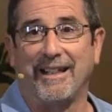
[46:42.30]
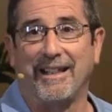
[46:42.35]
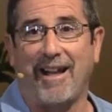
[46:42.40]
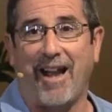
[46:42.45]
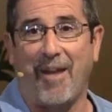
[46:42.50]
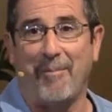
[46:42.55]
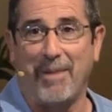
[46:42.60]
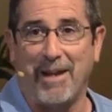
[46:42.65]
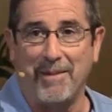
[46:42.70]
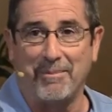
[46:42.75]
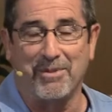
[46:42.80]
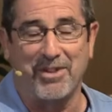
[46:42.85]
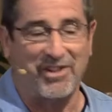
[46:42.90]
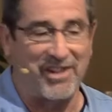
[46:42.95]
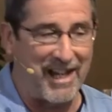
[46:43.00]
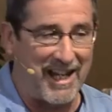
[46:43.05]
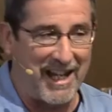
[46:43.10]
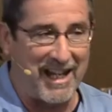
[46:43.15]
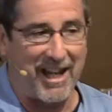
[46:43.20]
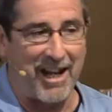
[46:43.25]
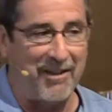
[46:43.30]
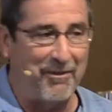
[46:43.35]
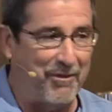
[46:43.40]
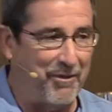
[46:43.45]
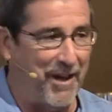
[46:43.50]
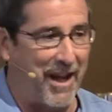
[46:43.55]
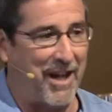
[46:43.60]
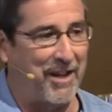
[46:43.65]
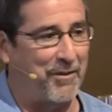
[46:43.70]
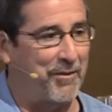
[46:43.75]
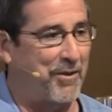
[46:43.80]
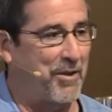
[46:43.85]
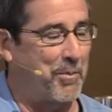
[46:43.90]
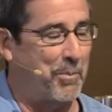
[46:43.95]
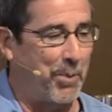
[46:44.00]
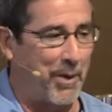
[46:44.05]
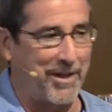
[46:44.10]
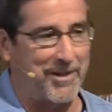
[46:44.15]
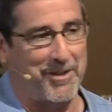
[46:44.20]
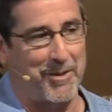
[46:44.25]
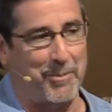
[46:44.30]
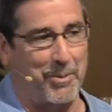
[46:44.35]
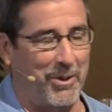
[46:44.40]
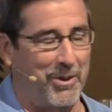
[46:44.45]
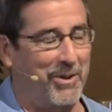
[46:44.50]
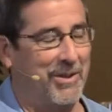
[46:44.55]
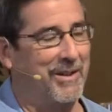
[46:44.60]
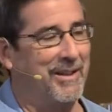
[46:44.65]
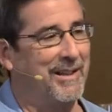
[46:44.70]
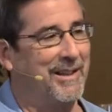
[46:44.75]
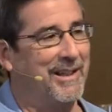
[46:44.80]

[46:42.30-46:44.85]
I'm emceeing an event for the principal.